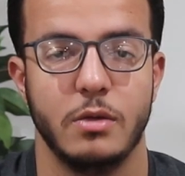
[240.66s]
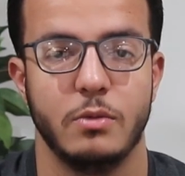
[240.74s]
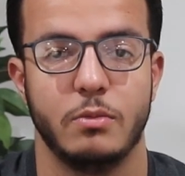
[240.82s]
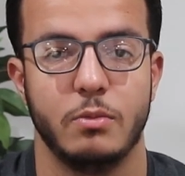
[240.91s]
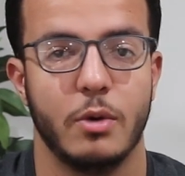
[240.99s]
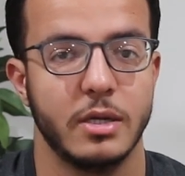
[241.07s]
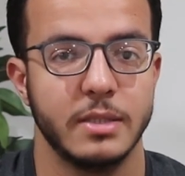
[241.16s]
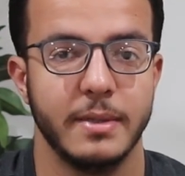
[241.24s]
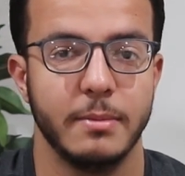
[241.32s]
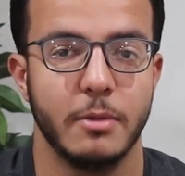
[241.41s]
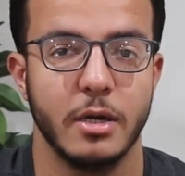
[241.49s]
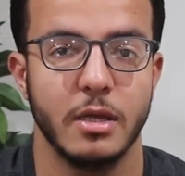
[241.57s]
He wanted to
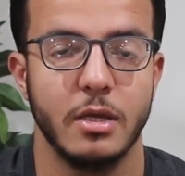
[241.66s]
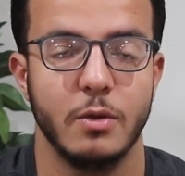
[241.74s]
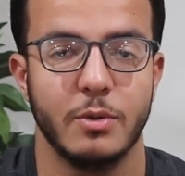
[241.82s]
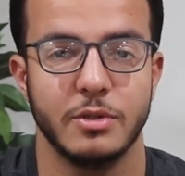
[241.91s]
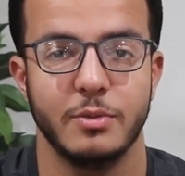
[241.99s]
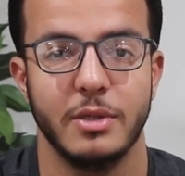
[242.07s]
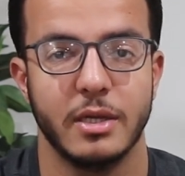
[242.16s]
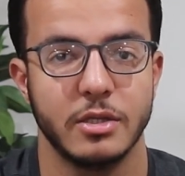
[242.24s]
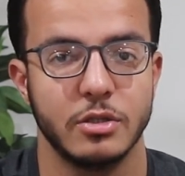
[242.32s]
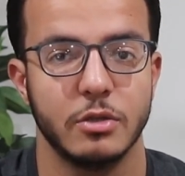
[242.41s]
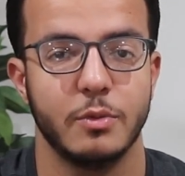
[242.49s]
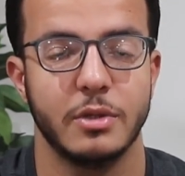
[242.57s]
make money. He wasn't really
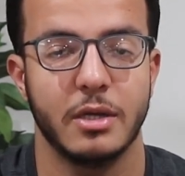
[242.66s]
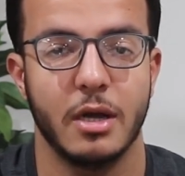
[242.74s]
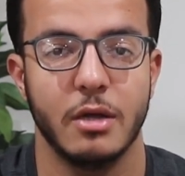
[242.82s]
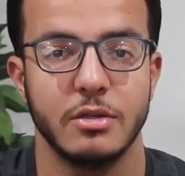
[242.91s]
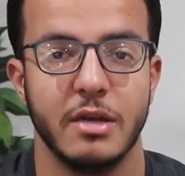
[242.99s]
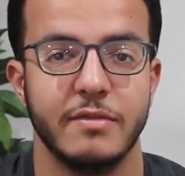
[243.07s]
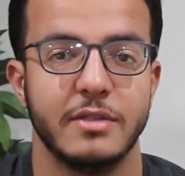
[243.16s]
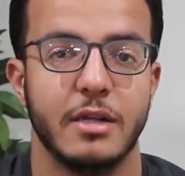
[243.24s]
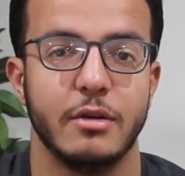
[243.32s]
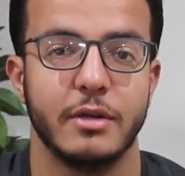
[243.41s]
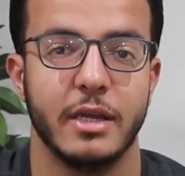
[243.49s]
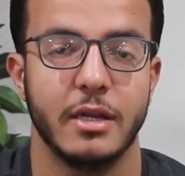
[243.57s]
concerned with the college
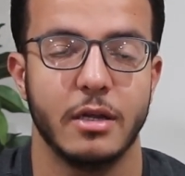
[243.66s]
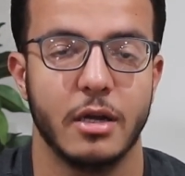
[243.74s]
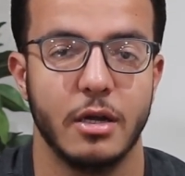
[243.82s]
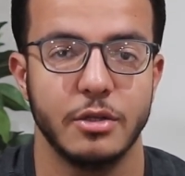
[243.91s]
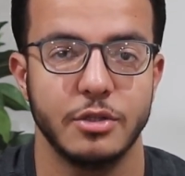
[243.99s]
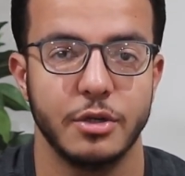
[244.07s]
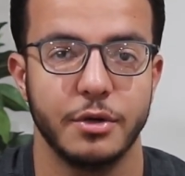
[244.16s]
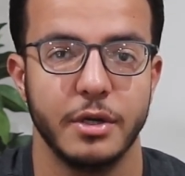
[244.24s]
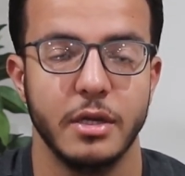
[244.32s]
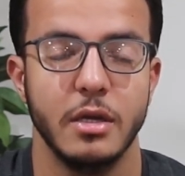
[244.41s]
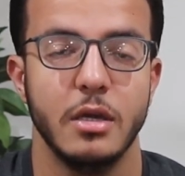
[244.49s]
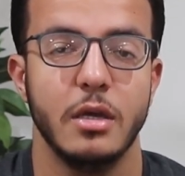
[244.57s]
lifestyle or getting a college
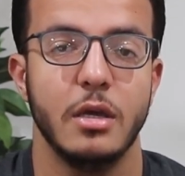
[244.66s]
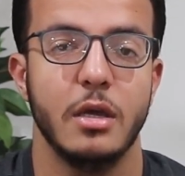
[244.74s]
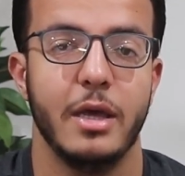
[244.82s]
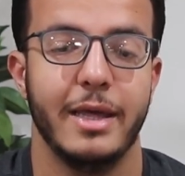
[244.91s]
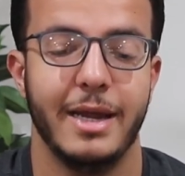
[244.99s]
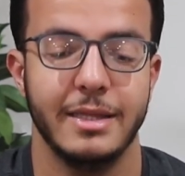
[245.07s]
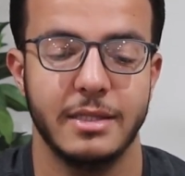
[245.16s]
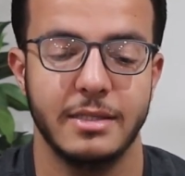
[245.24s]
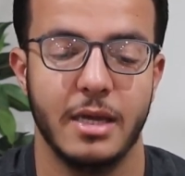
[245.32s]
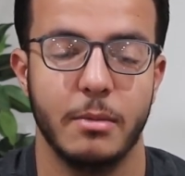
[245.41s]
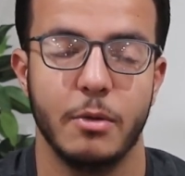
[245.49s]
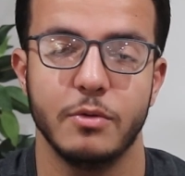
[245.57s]
degree. And at the
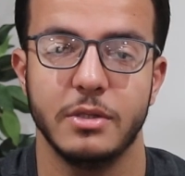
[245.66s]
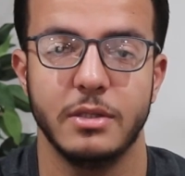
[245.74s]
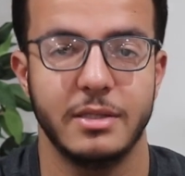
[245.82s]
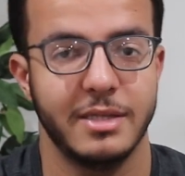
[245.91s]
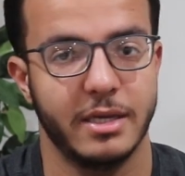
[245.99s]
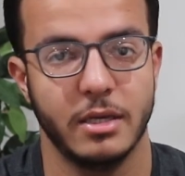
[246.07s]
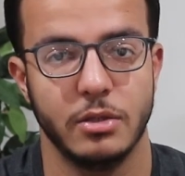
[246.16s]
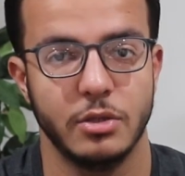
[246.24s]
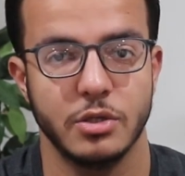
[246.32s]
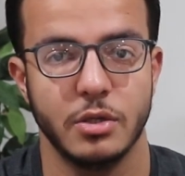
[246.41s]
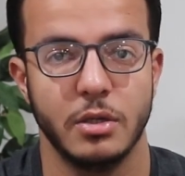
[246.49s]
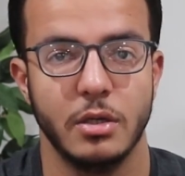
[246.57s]
time, he was in the tech
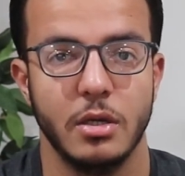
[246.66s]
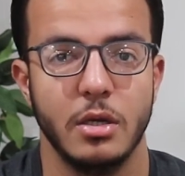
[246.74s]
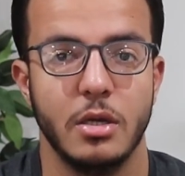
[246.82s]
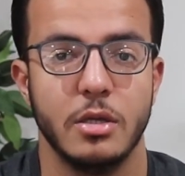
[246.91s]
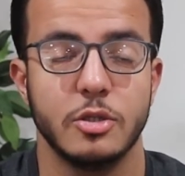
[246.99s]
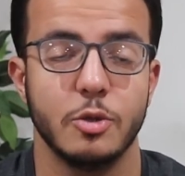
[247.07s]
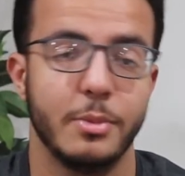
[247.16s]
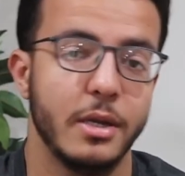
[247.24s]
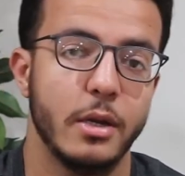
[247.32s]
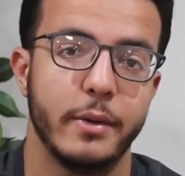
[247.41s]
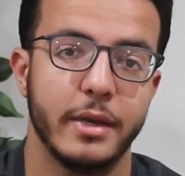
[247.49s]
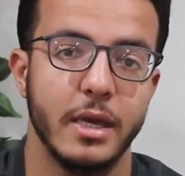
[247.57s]
industry. So me
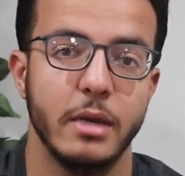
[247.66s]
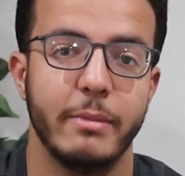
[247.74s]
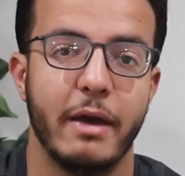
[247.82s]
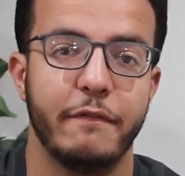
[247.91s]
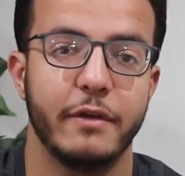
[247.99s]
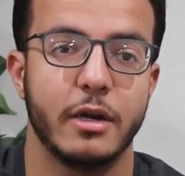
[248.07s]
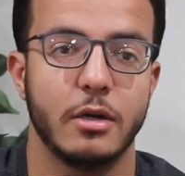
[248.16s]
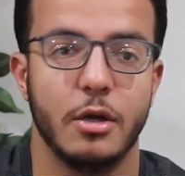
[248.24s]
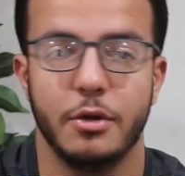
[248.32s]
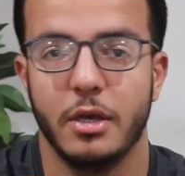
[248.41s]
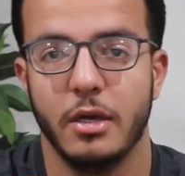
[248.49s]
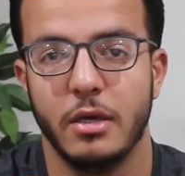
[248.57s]
knowing him, I figured,
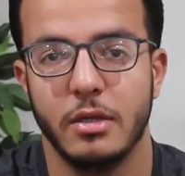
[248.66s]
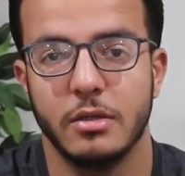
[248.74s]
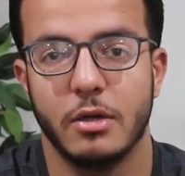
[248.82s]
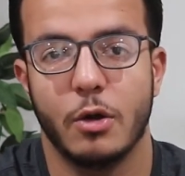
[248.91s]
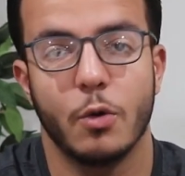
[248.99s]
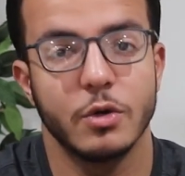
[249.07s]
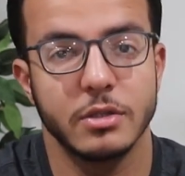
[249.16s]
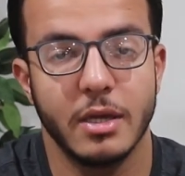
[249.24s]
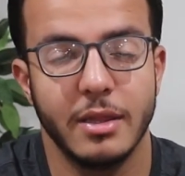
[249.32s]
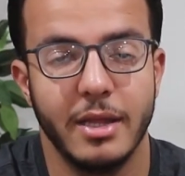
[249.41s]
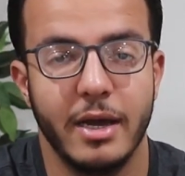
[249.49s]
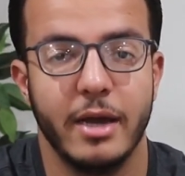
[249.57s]
okay, he took a course
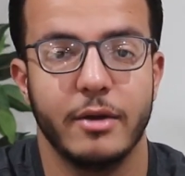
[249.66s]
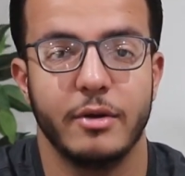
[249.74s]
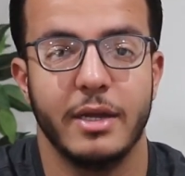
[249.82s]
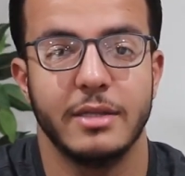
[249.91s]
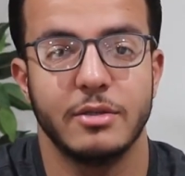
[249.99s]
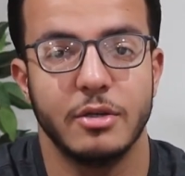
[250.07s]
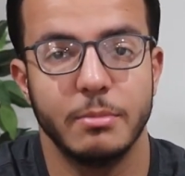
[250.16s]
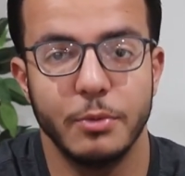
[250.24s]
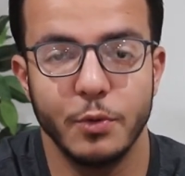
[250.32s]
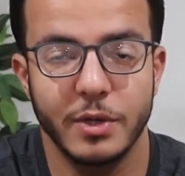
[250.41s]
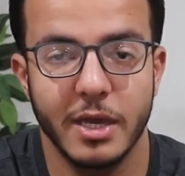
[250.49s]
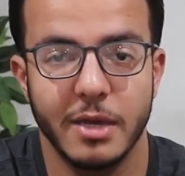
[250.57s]
online or he entered a
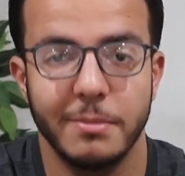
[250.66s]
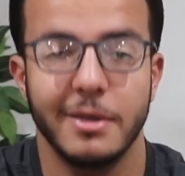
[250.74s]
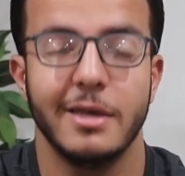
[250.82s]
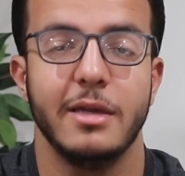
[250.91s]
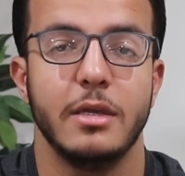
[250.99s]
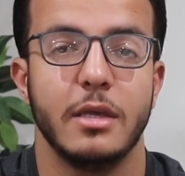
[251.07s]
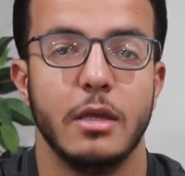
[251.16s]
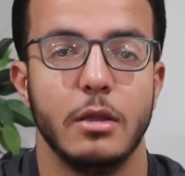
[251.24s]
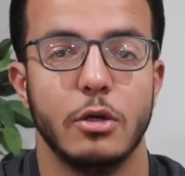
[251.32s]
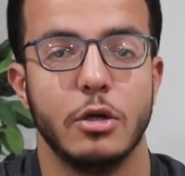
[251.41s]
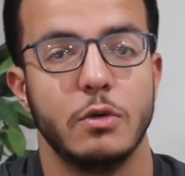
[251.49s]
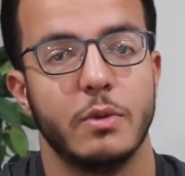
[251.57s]
boot camp. He
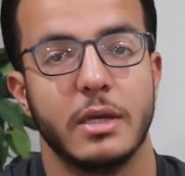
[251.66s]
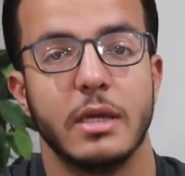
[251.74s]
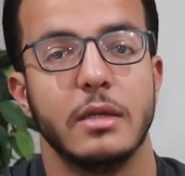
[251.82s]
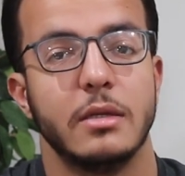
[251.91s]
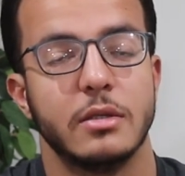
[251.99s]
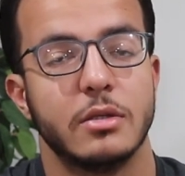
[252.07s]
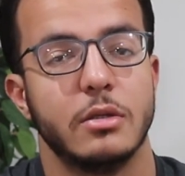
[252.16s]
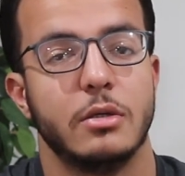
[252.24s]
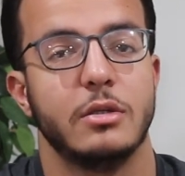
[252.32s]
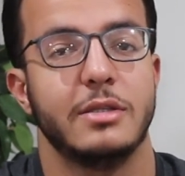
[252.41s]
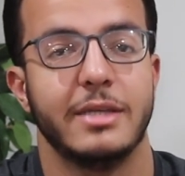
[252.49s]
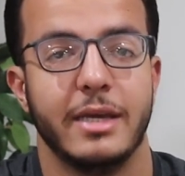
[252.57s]
learned what he needed to
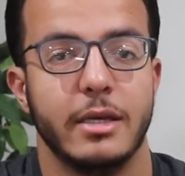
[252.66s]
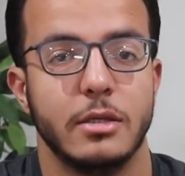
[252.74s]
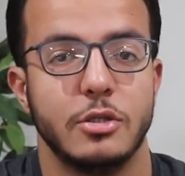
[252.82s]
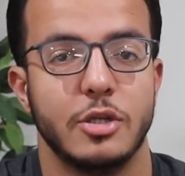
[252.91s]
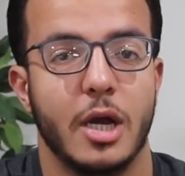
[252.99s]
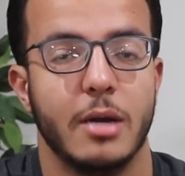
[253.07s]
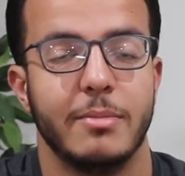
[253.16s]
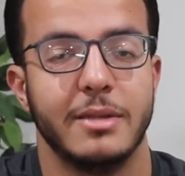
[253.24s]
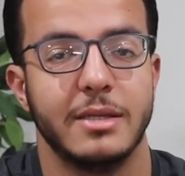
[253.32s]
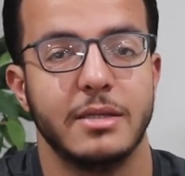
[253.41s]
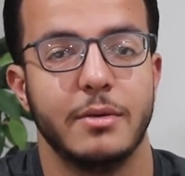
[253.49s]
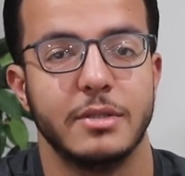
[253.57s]
learn to get his job, and
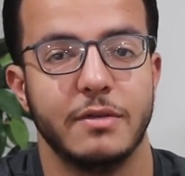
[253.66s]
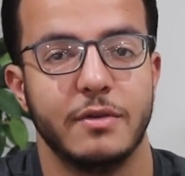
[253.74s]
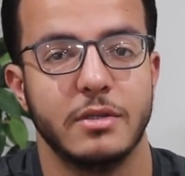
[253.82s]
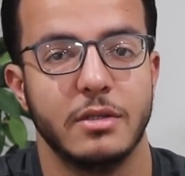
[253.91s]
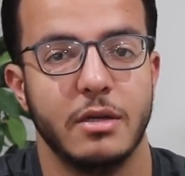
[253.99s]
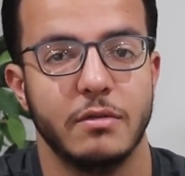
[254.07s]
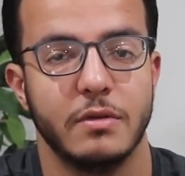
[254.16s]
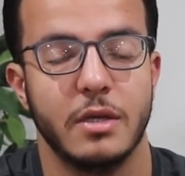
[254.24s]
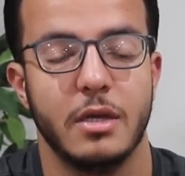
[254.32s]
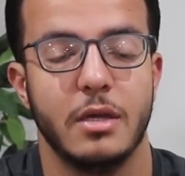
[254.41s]
that's how he's living his life.